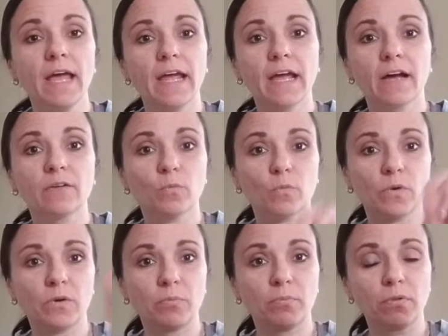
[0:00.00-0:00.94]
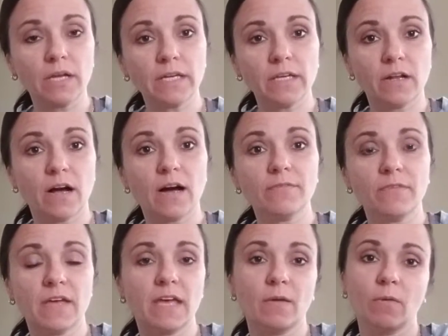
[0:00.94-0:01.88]
and we pluck it off
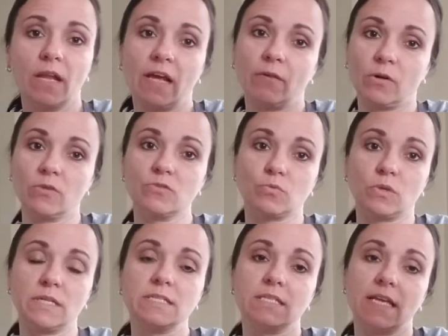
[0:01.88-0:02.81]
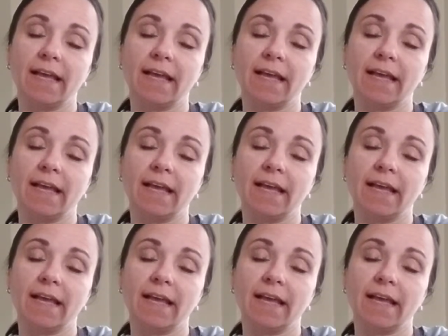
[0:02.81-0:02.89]
and it grows roots,